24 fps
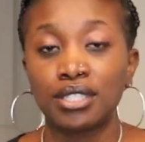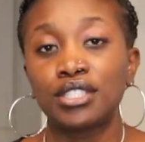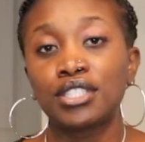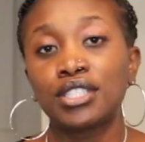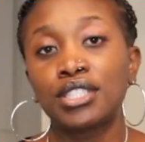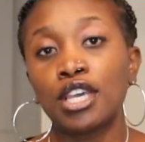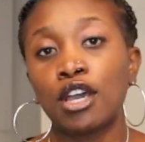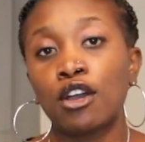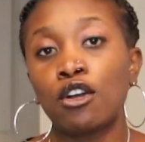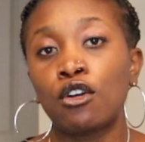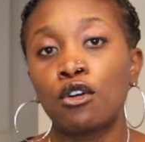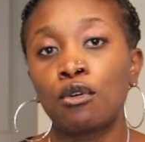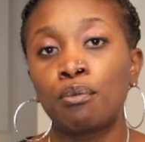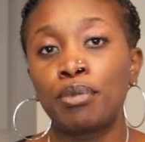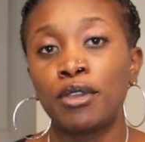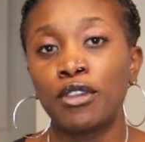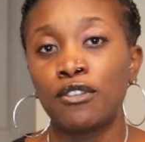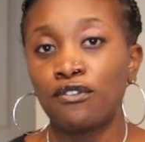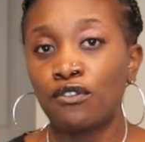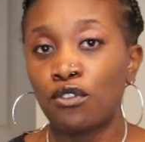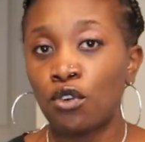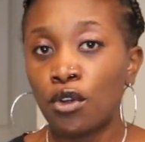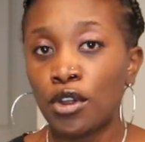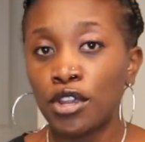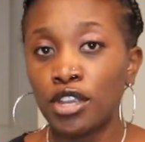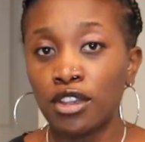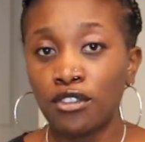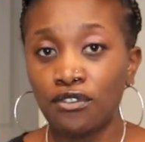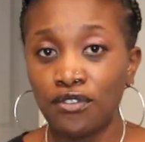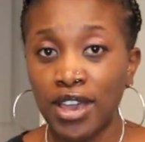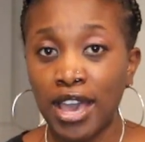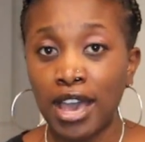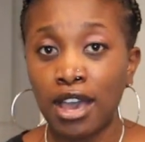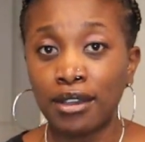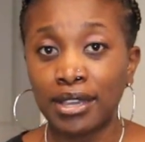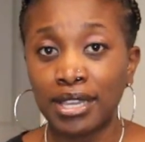So before your
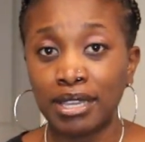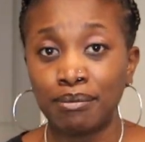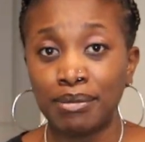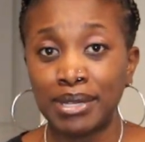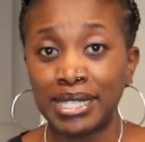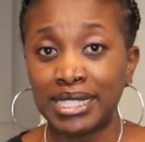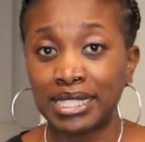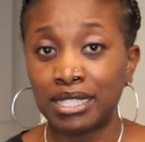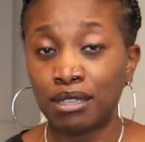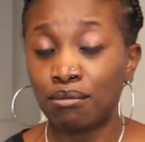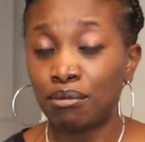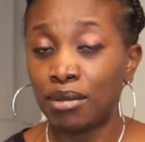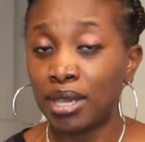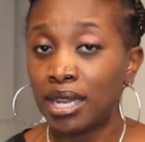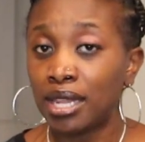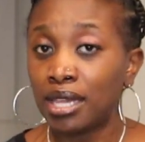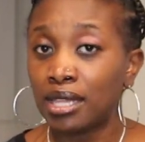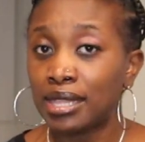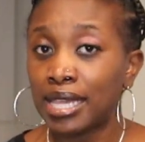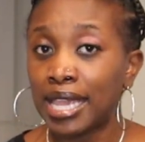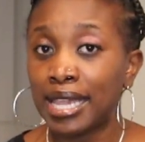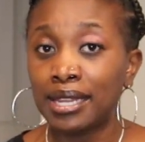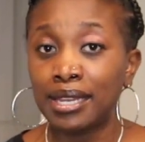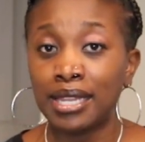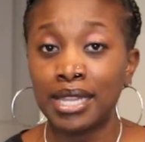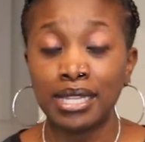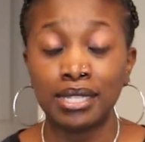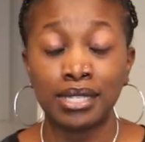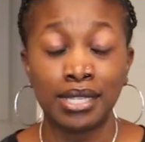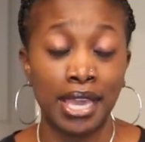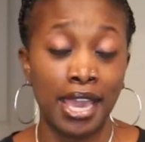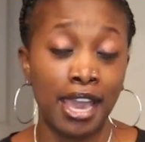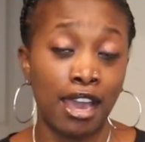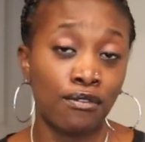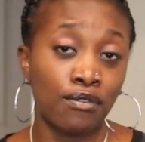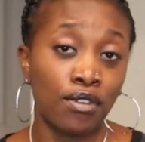file can be submitted, they need
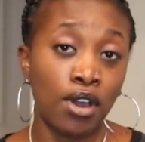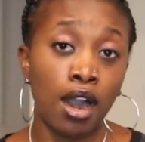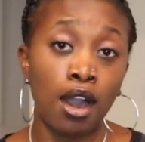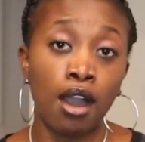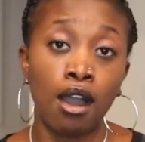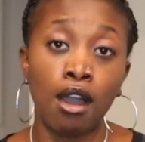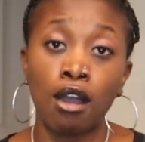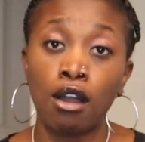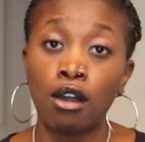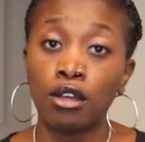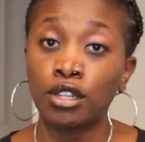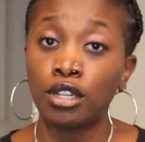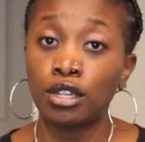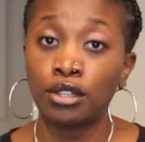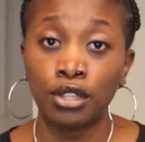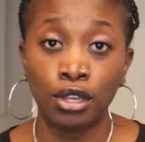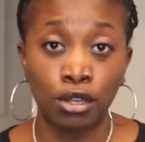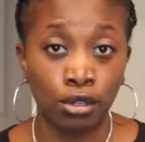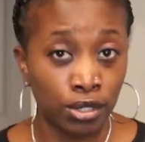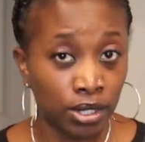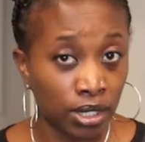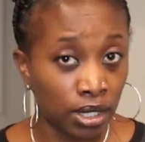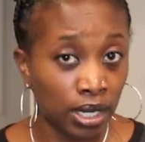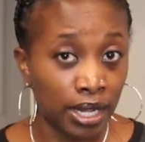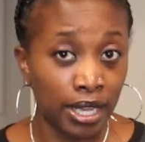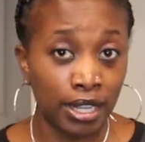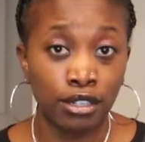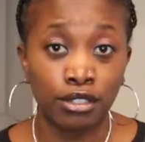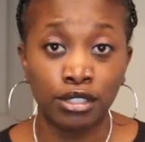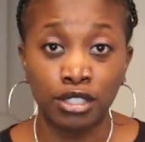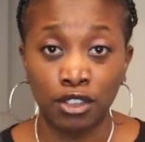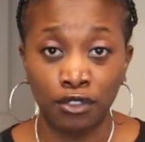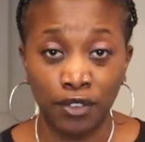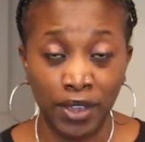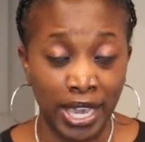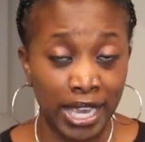to have all of those
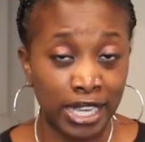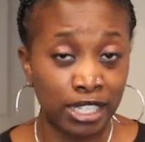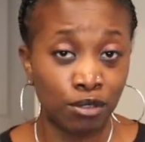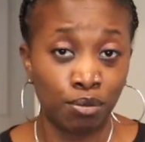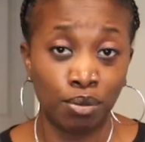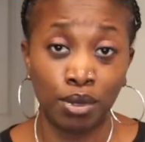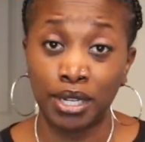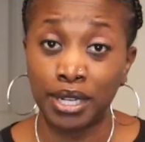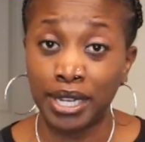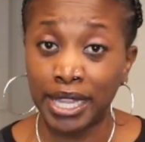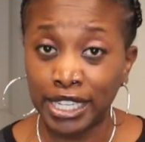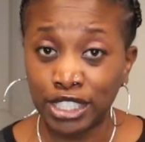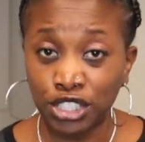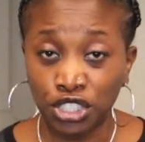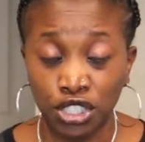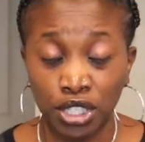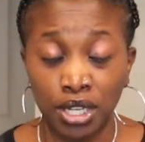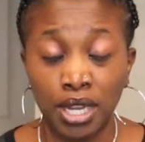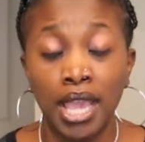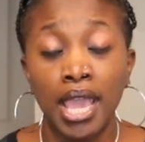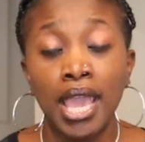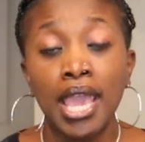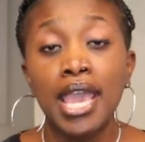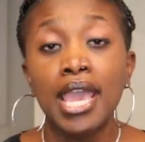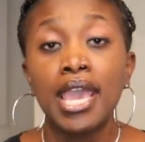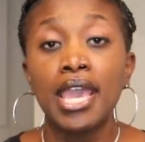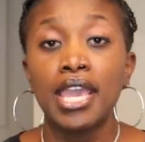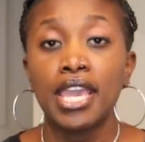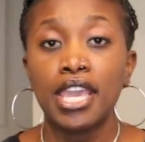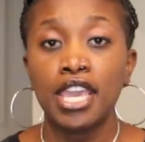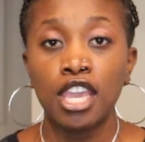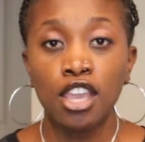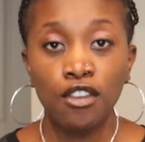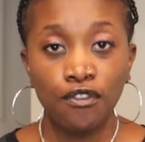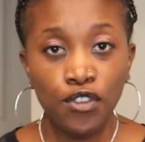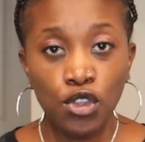letters of explanation
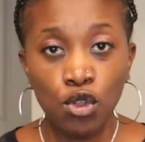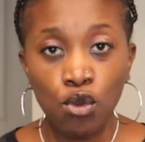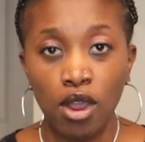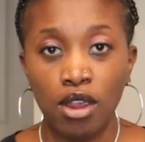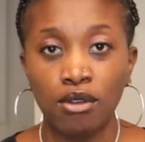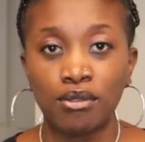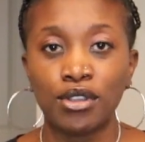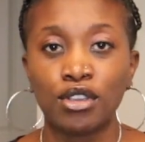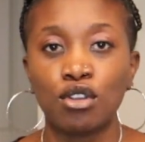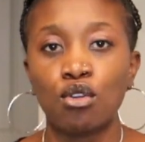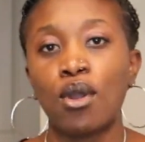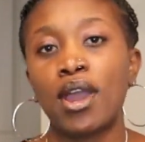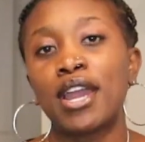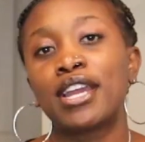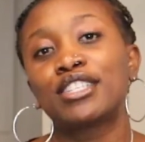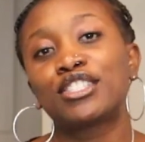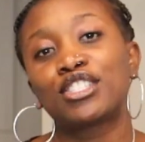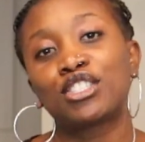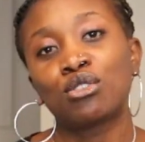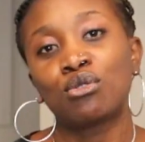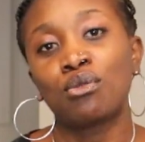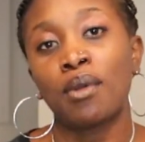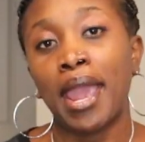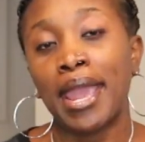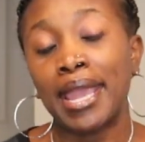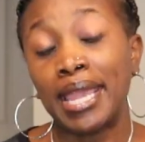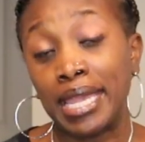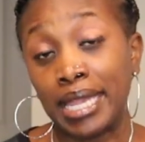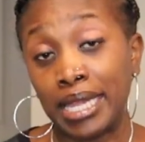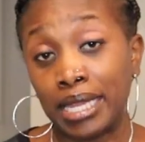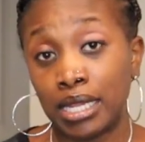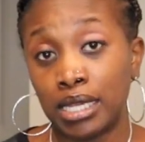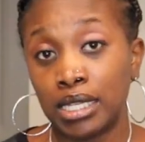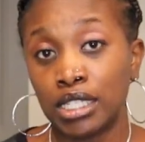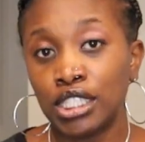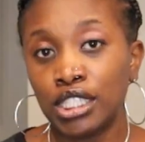if you are required to write
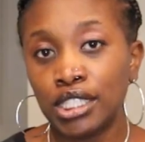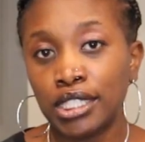any.